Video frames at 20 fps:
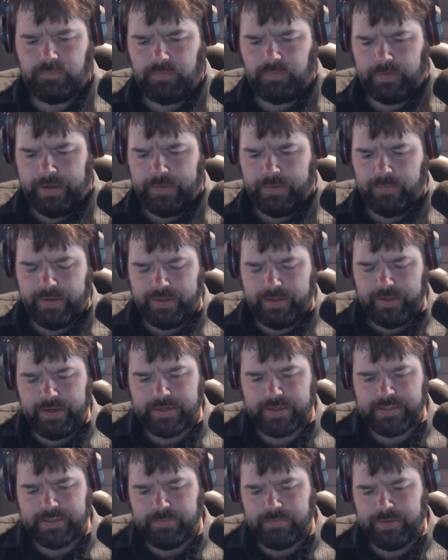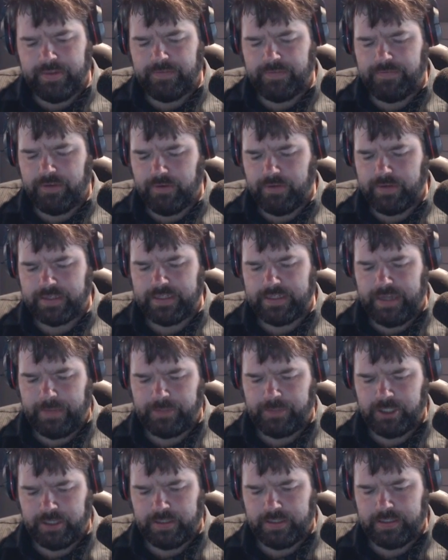And with the ex- with a few
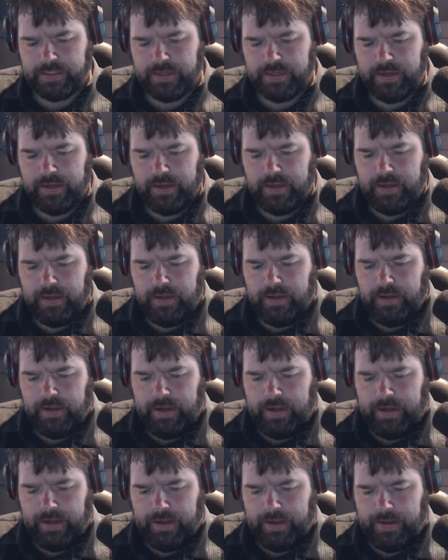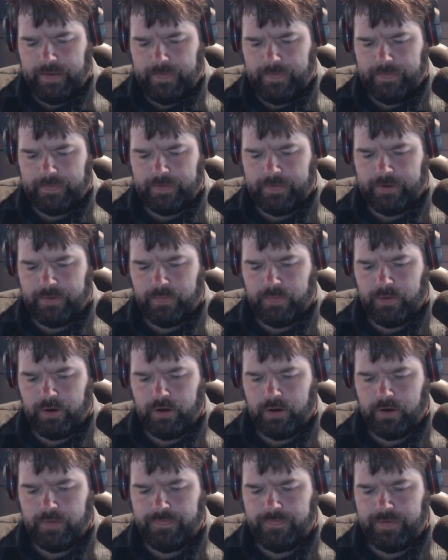exceptions, uh, there
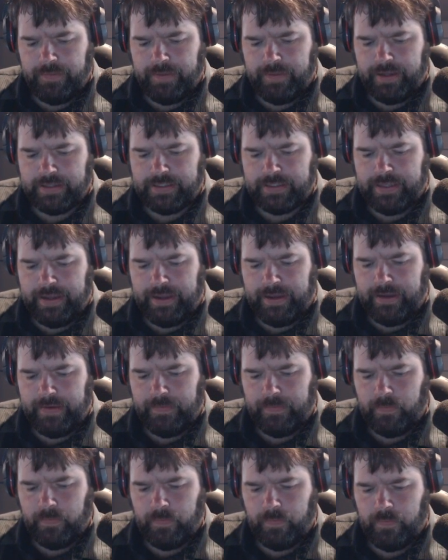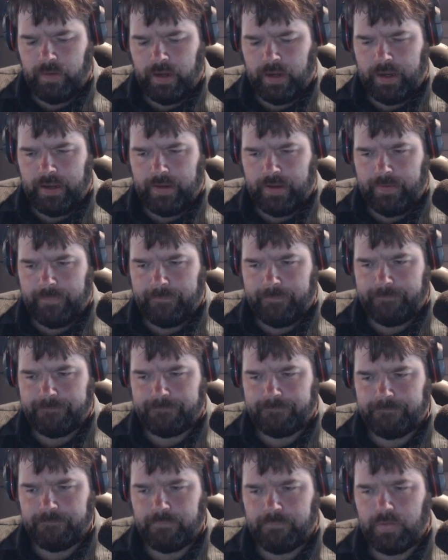were females that um,
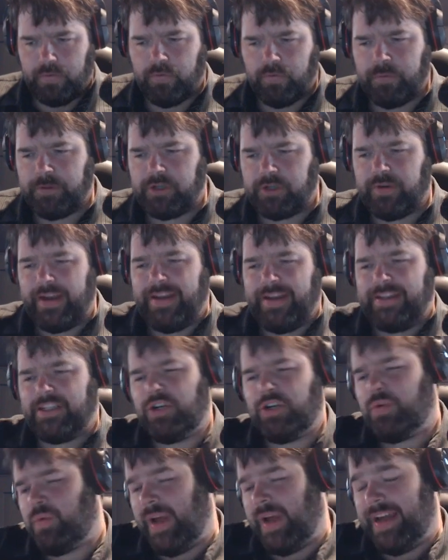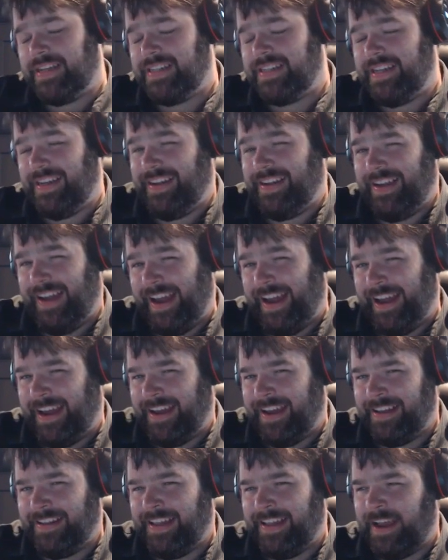were portrayed as crazy,
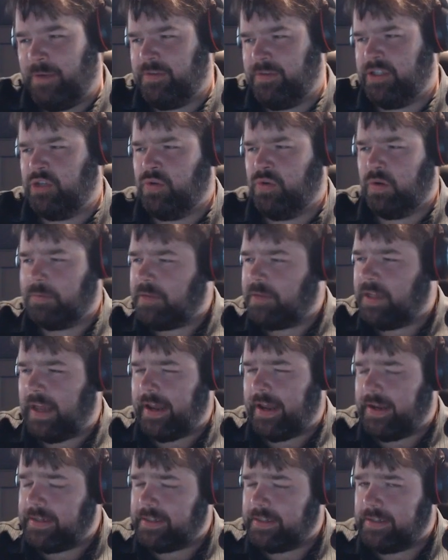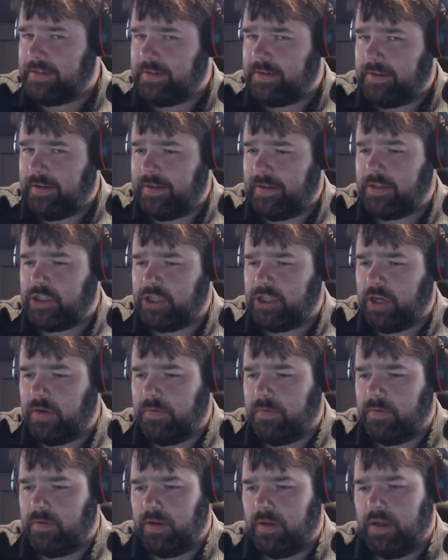and that was normalized in the show.
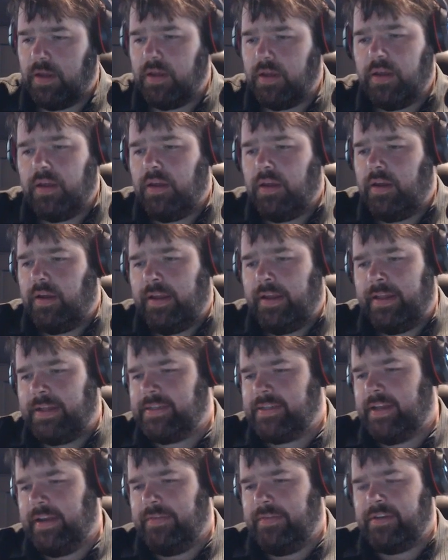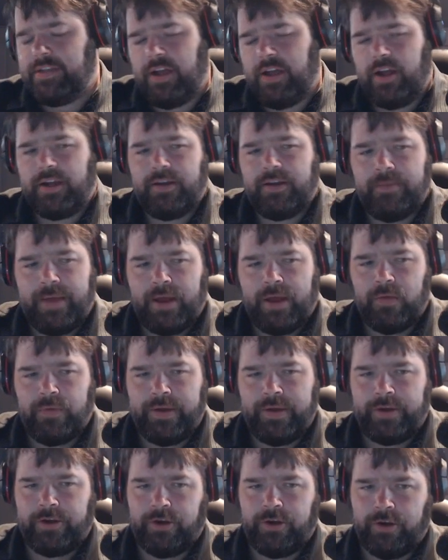And that's not even talking about
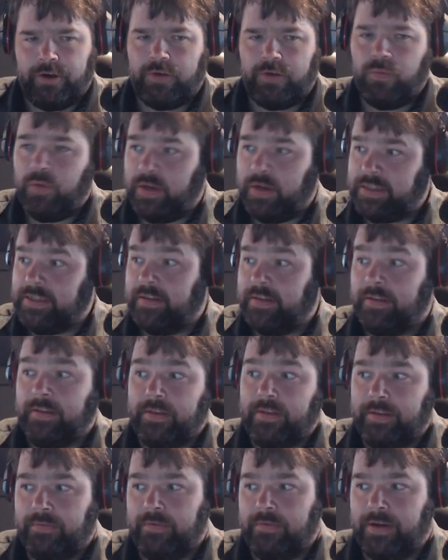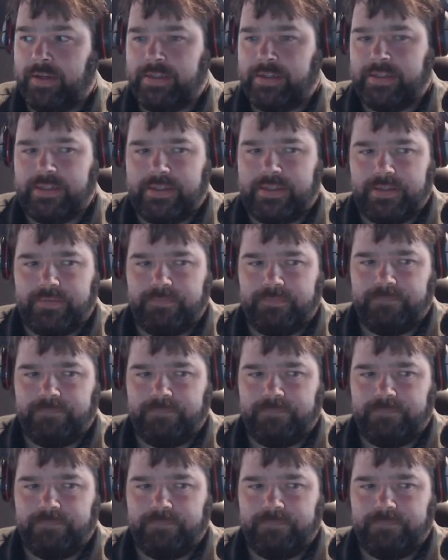when Kirk was a, was